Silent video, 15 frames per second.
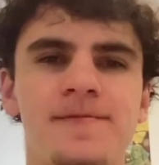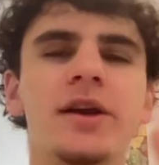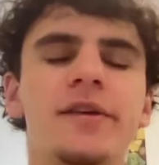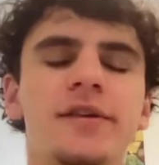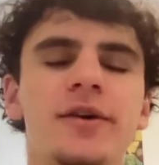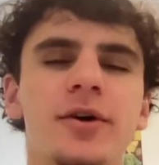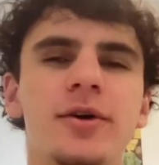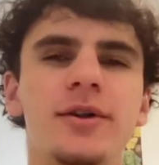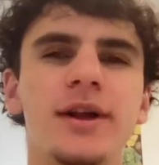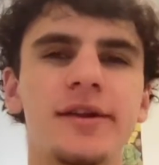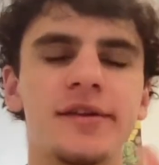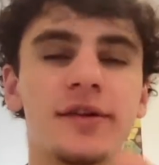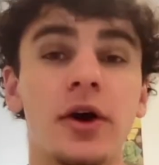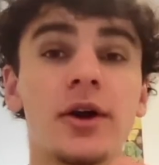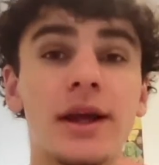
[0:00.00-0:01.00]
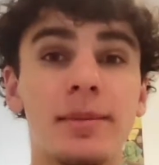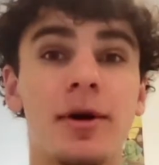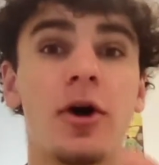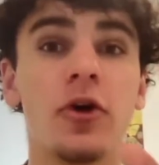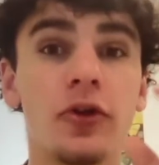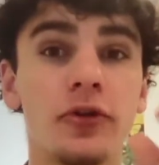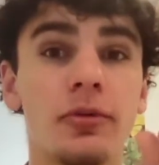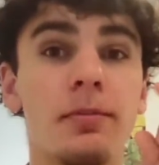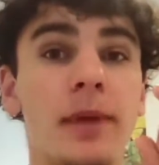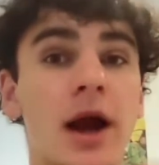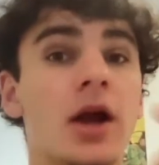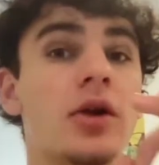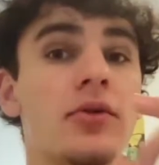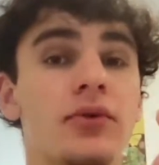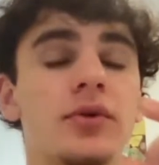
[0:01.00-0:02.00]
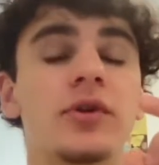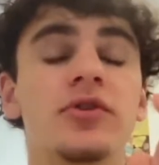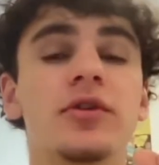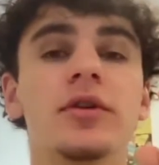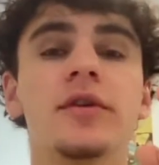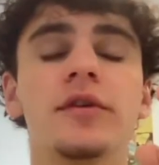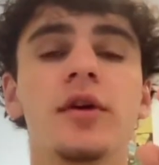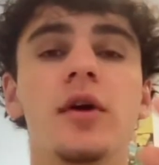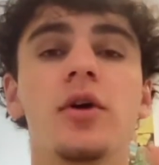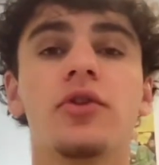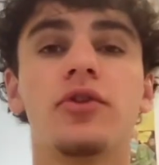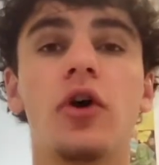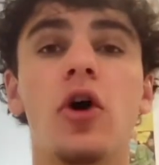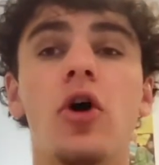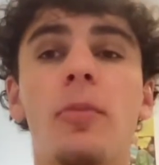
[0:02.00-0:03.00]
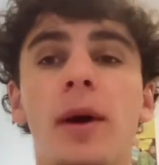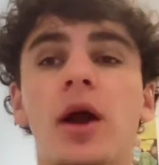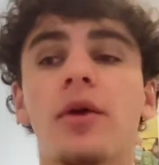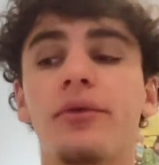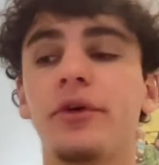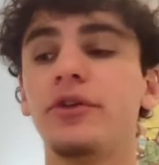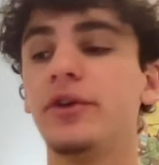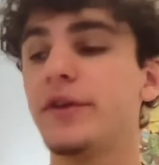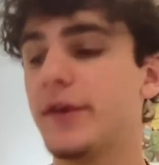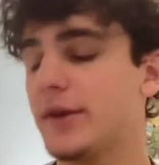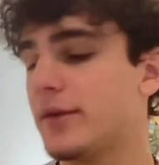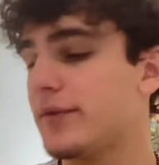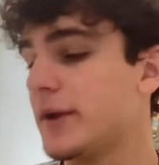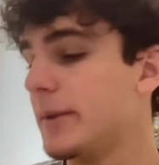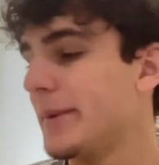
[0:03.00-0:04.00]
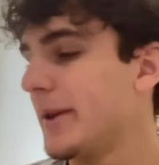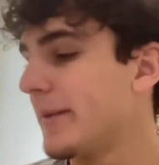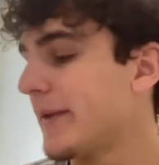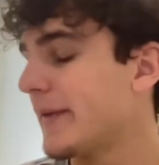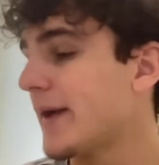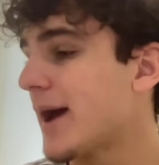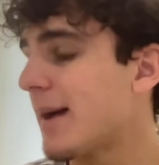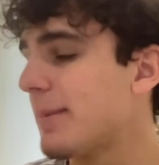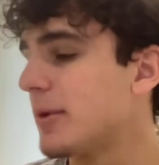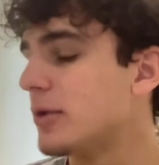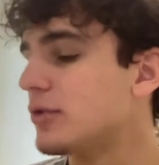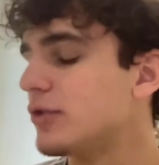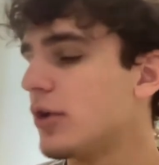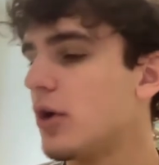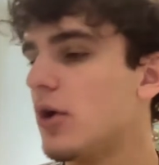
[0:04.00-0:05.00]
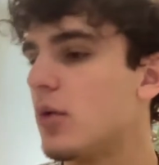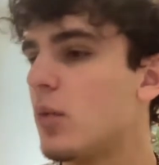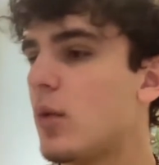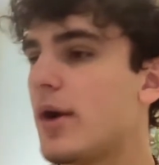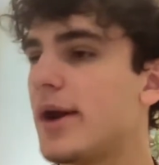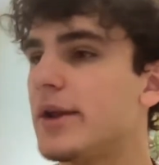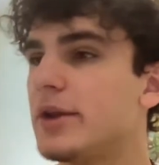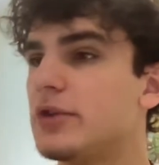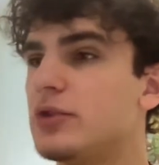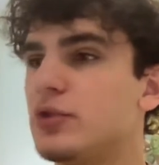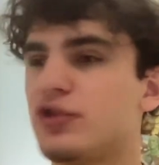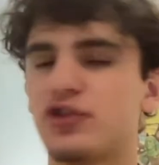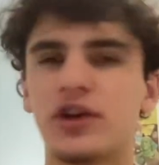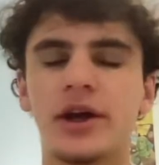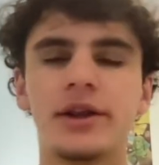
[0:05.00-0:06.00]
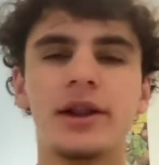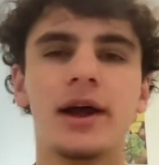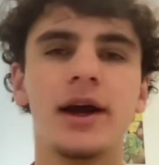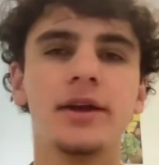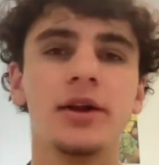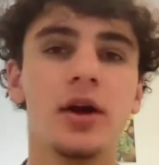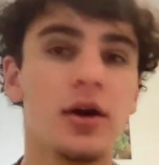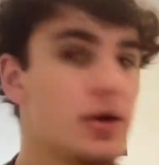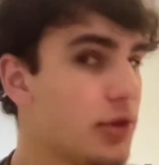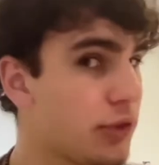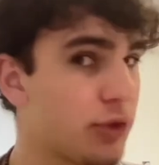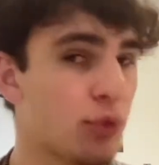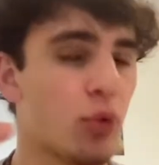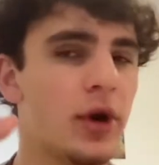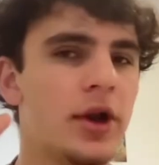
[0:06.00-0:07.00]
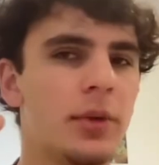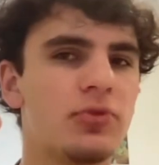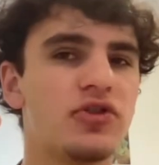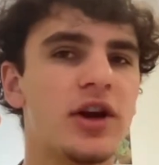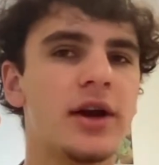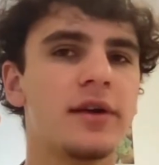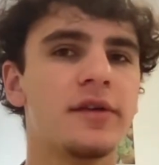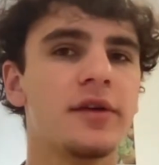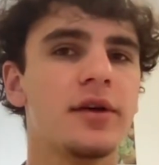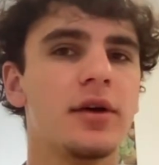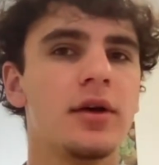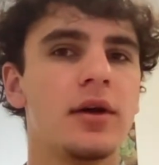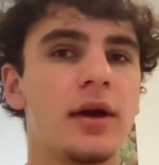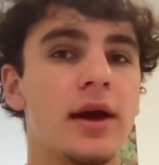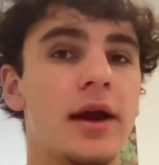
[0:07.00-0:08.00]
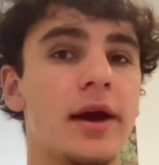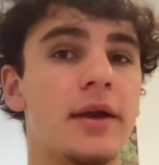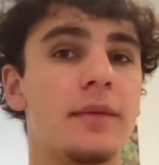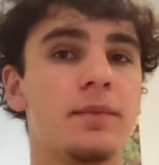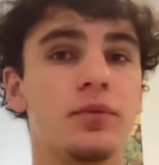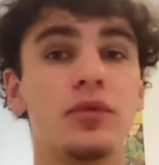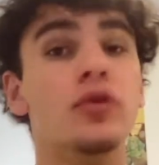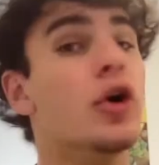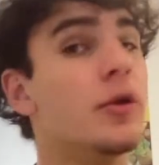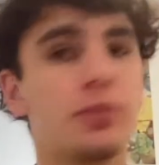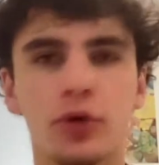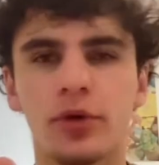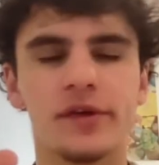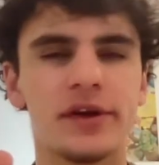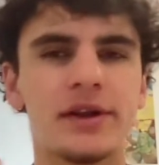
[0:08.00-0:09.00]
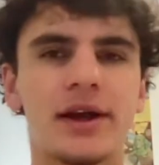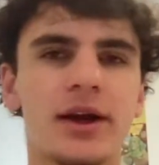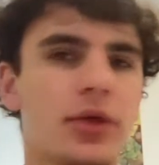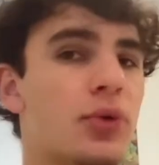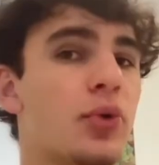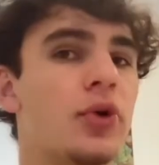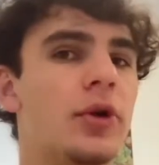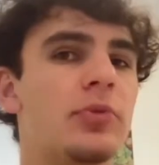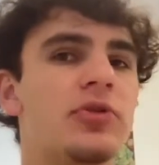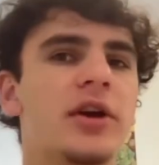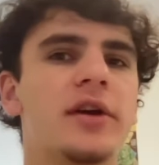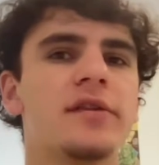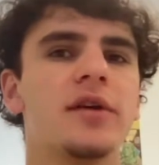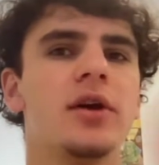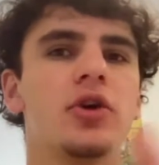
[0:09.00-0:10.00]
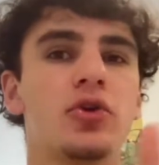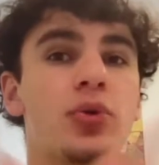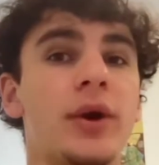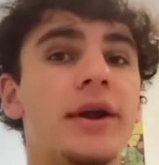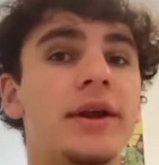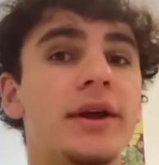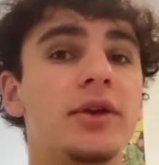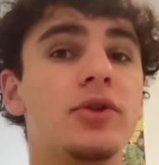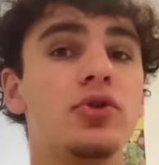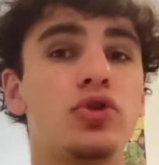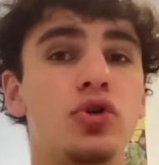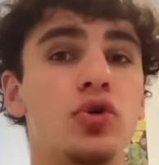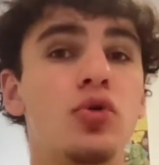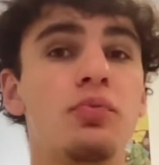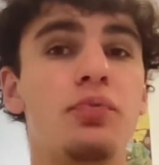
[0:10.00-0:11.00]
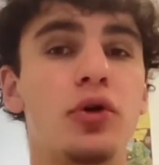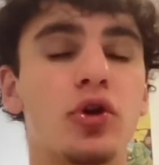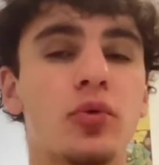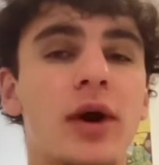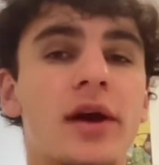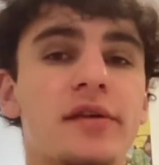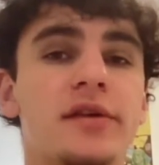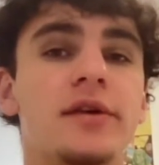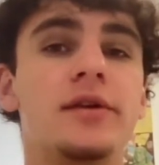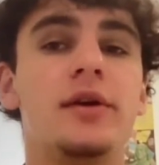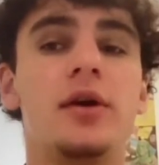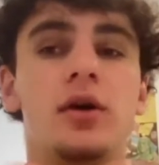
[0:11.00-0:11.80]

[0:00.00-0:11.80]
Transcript: So let's talk about birefringence. So birefringence is a phenomenon that happens when you shine light through an object and non-polarizing light through an object, creating two polarized